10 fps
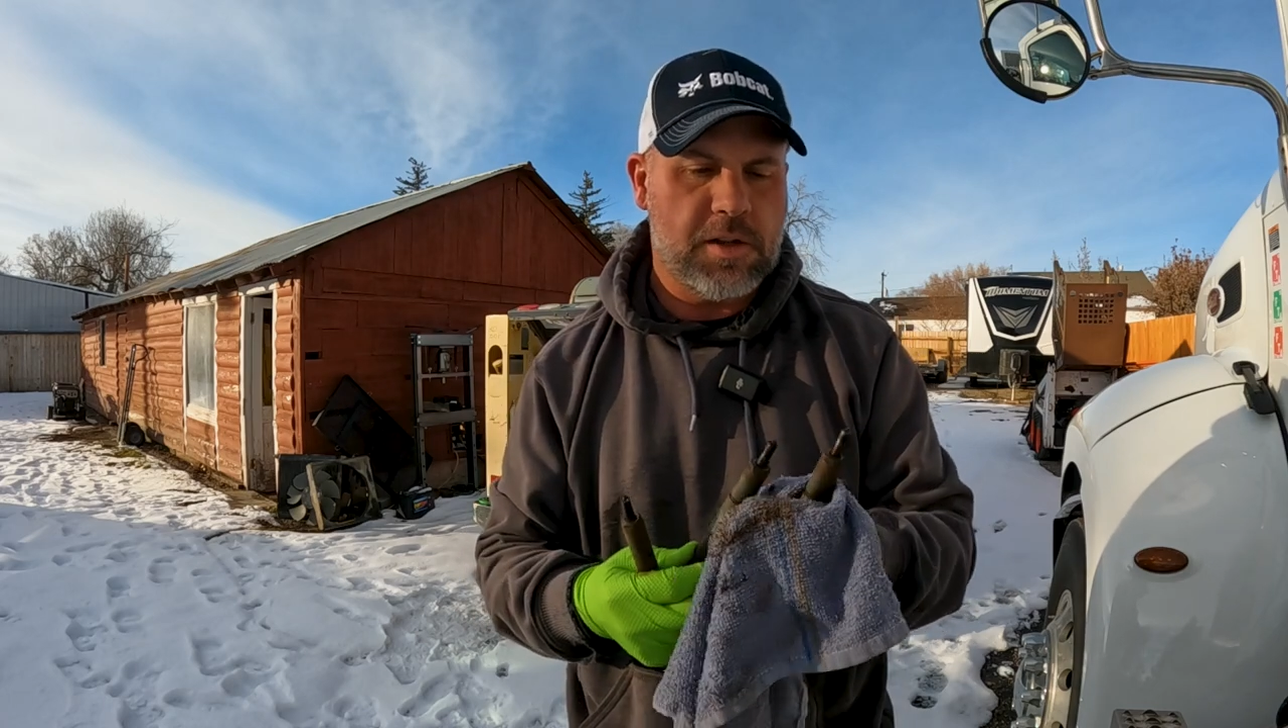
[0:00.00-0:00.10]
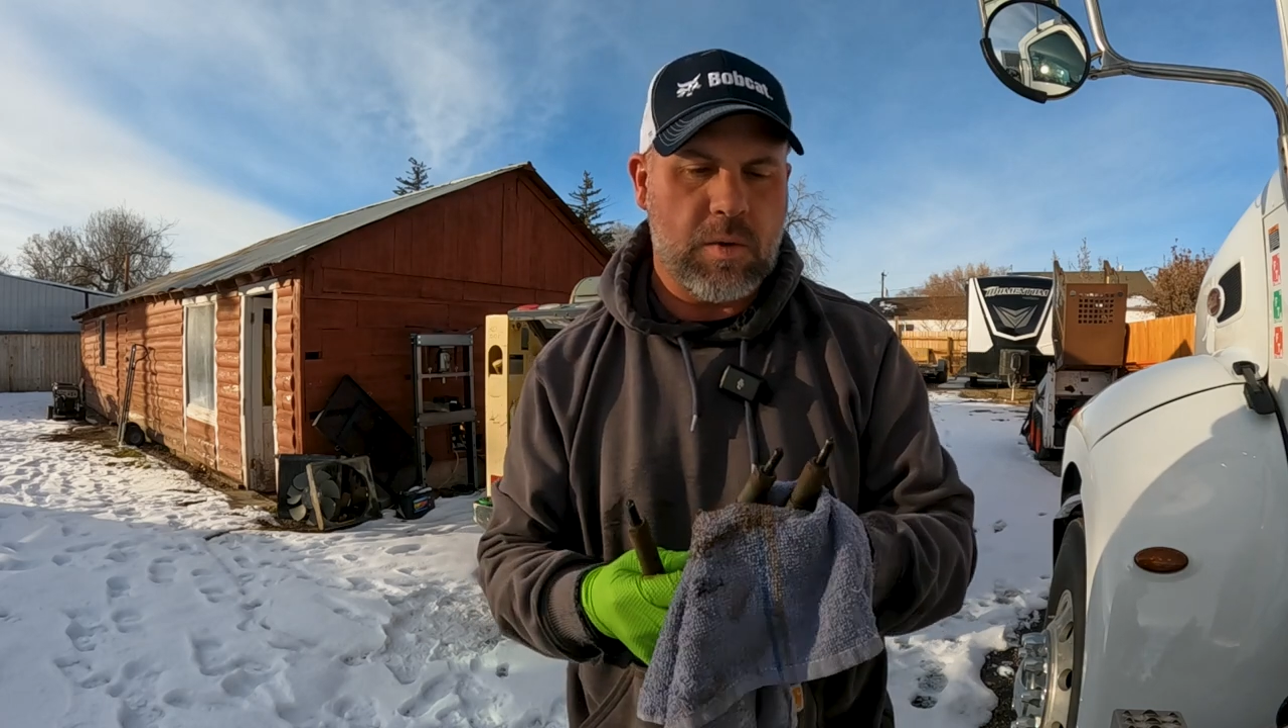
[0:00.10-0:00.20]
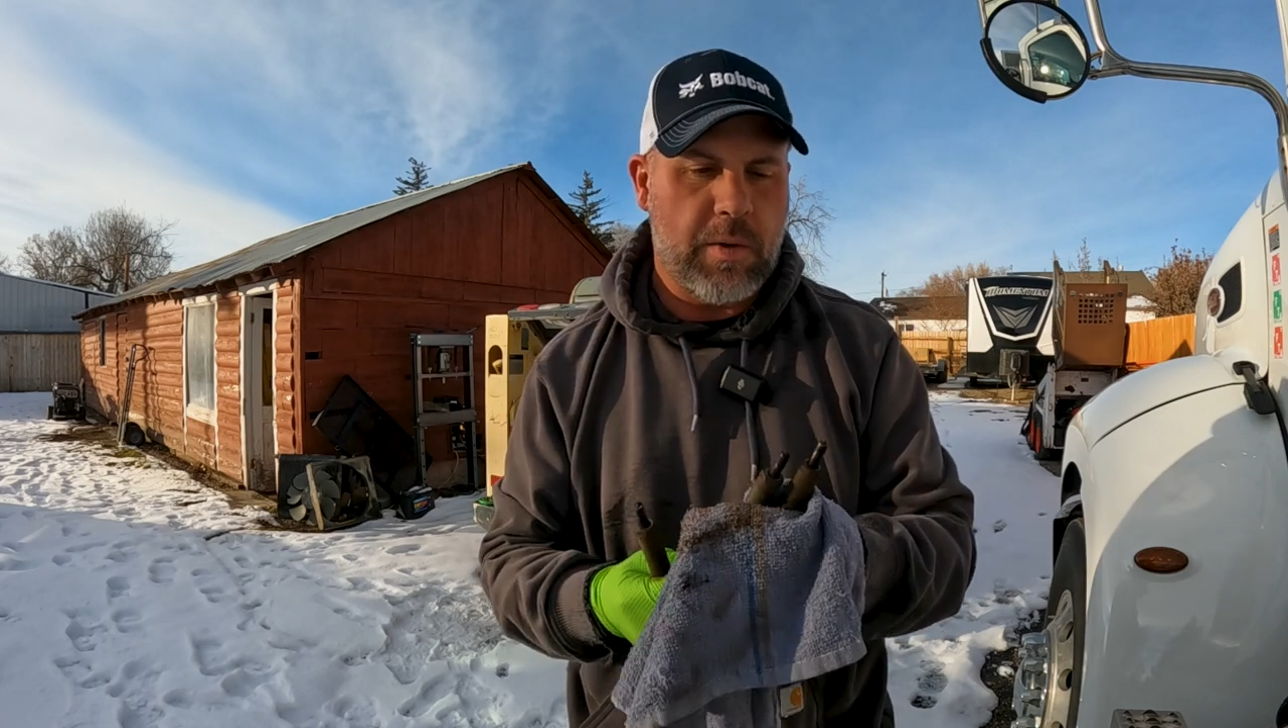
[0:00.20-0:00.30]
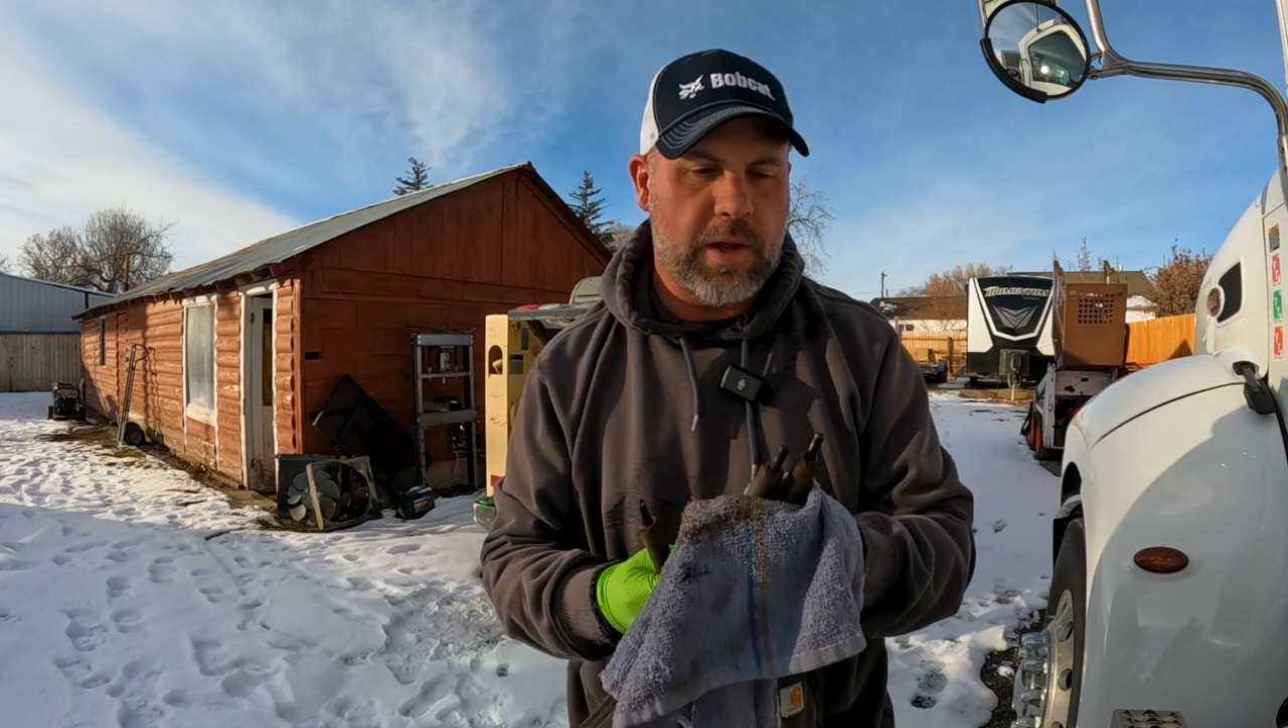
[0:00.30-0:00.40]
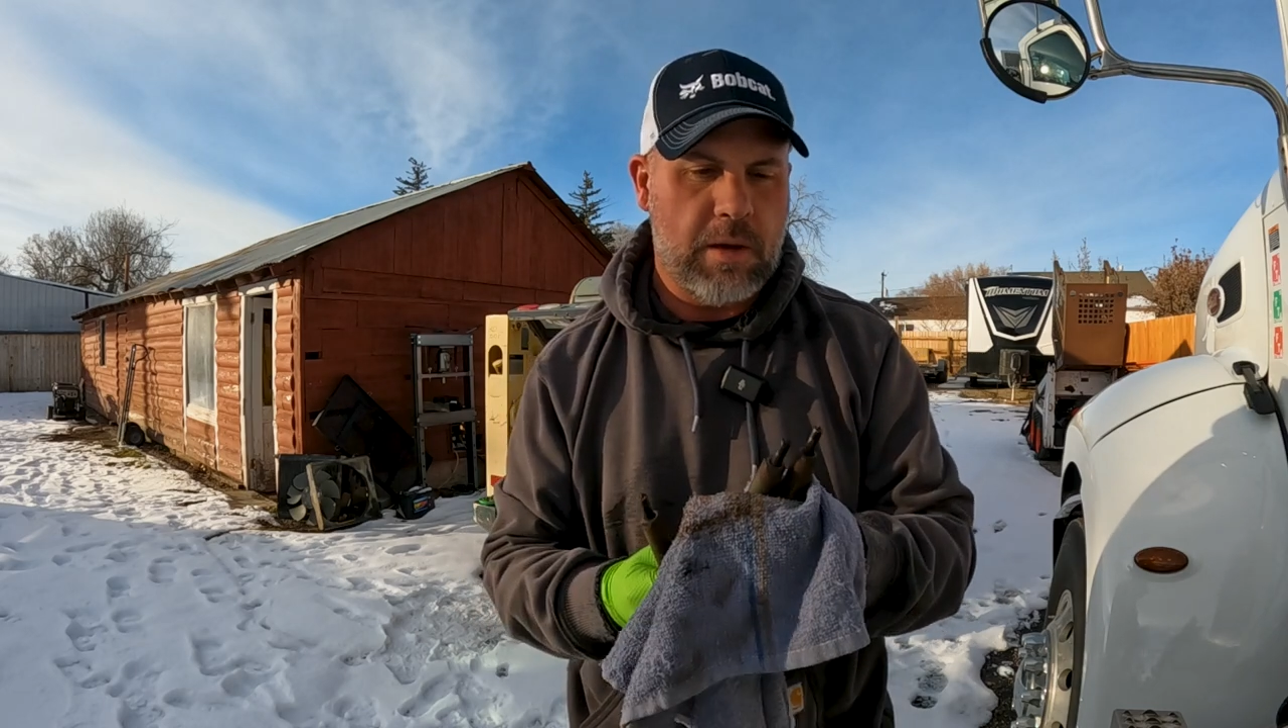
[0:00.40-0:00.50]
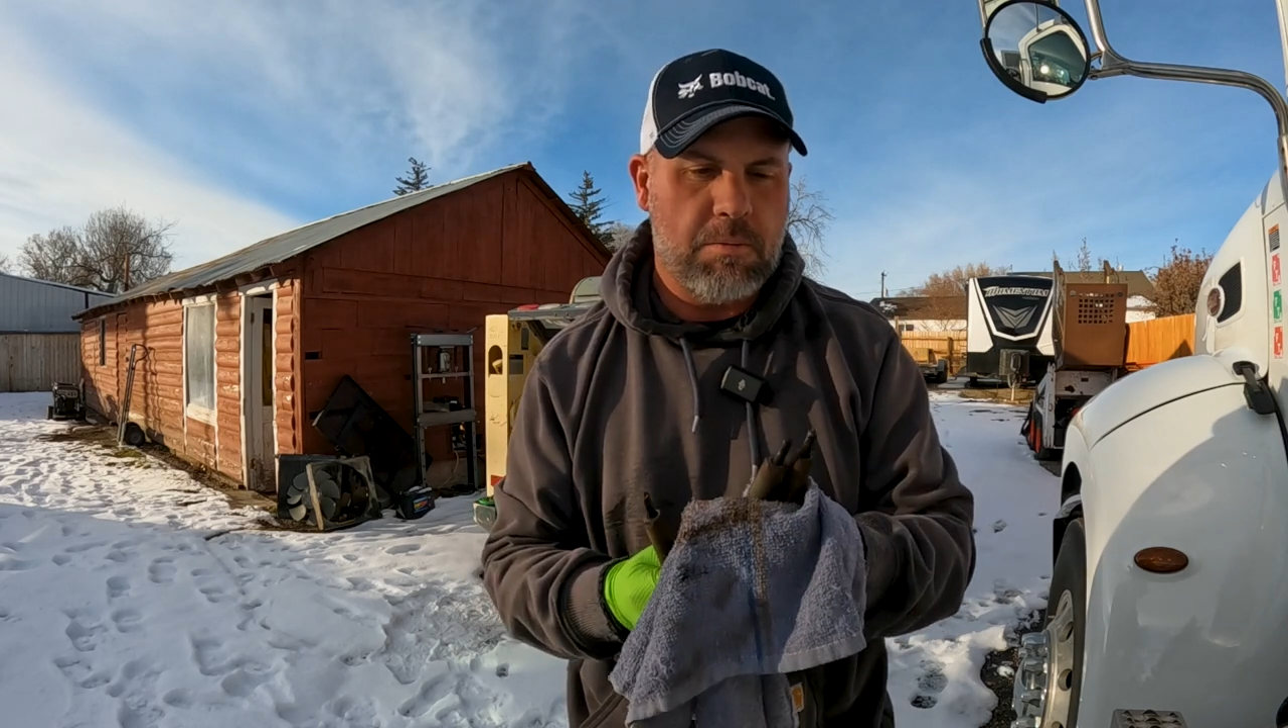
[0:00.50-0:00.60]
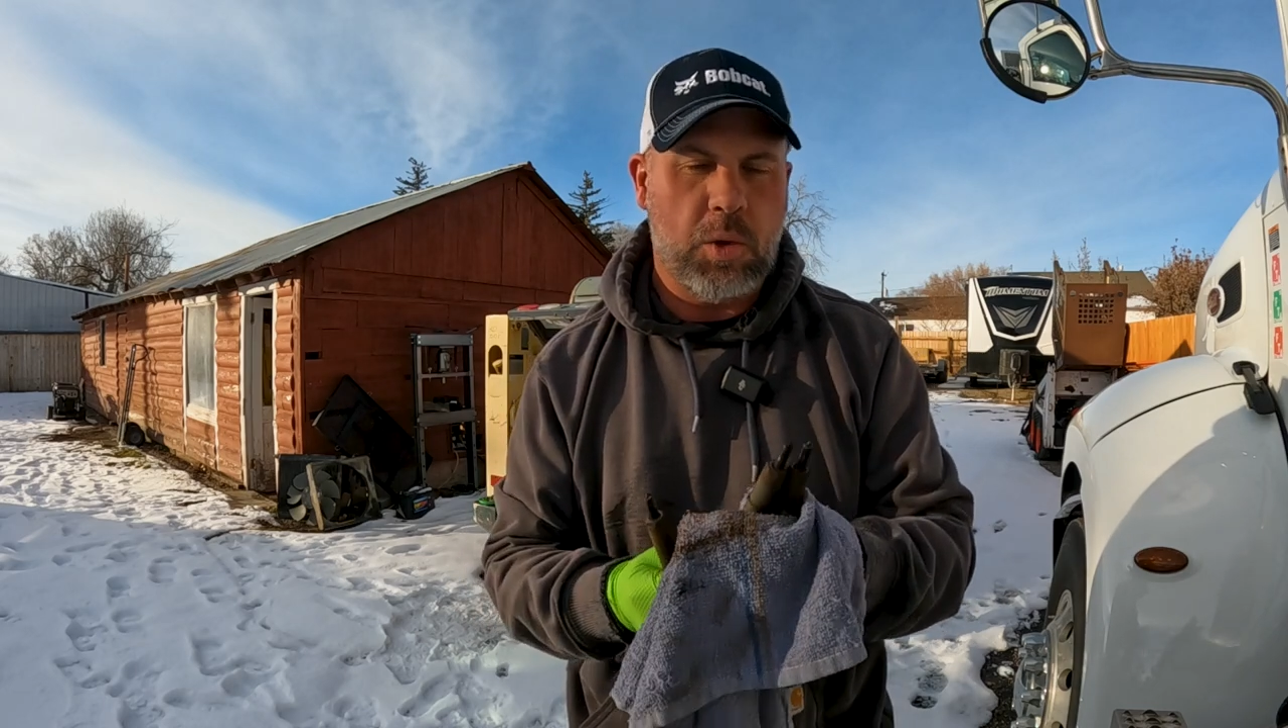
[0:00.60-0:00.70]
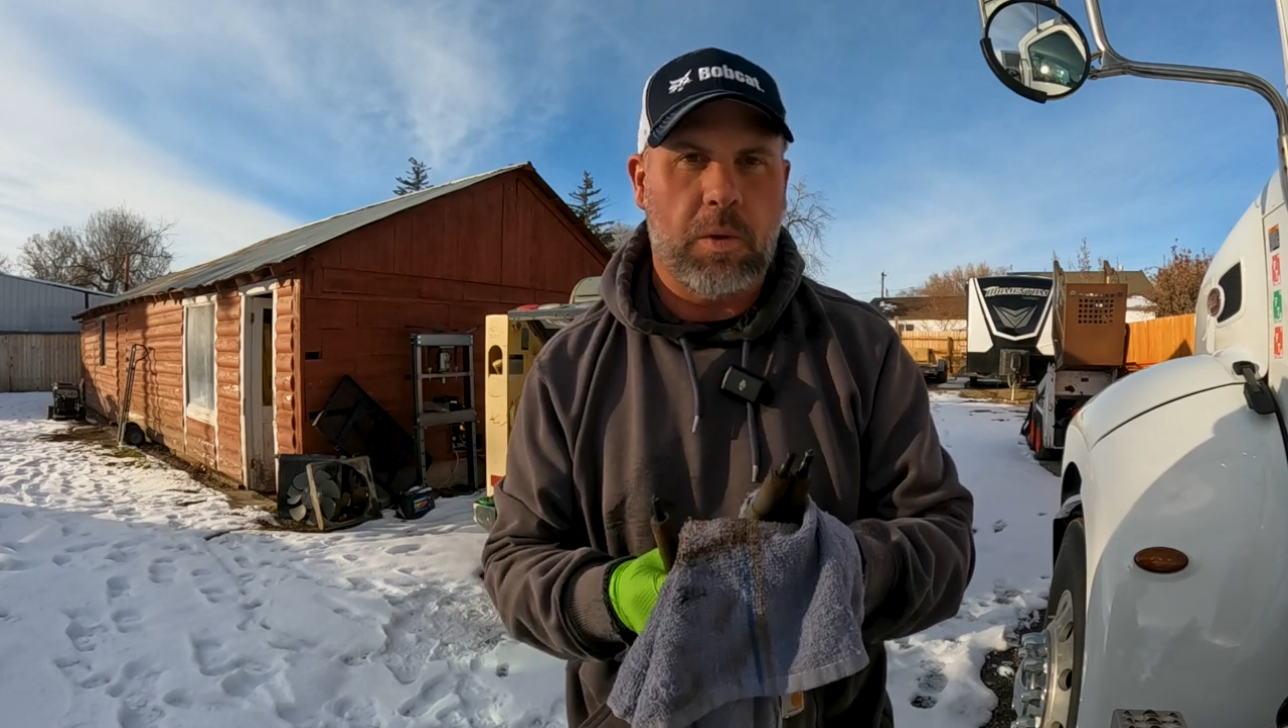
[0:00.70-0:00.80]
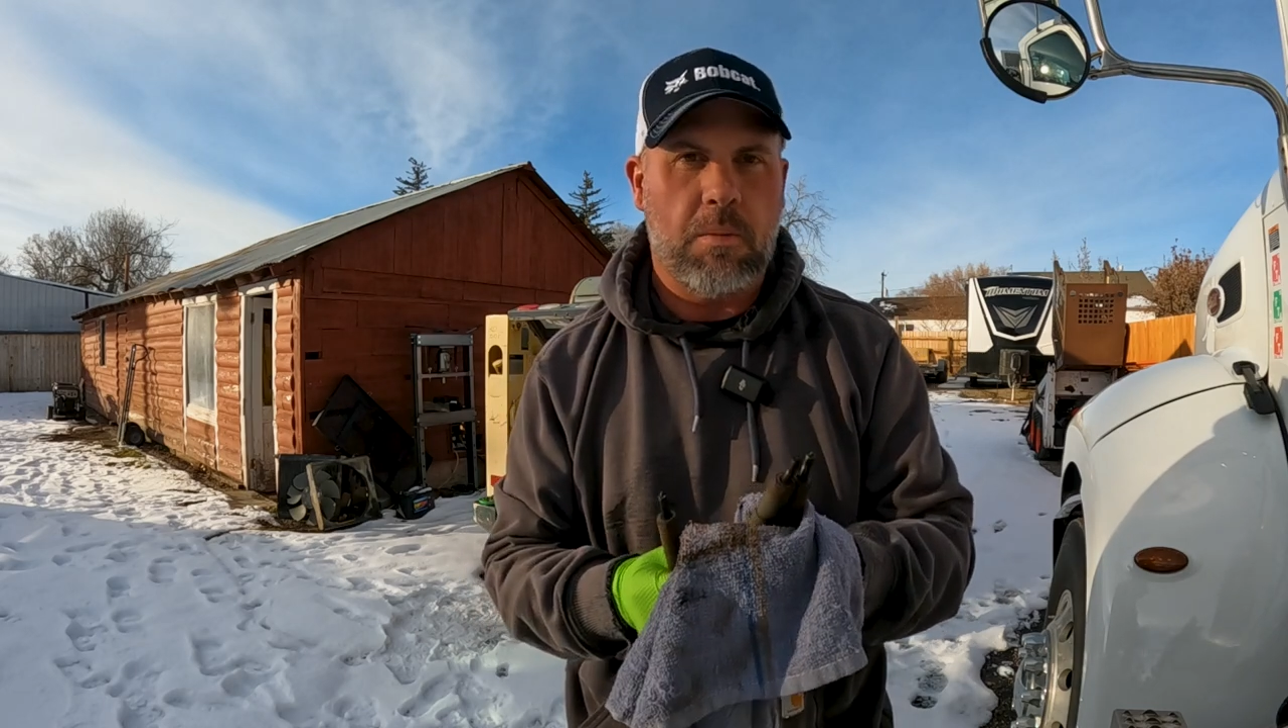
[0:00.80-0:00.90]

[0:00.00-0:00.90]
That's why I went ahead and pulled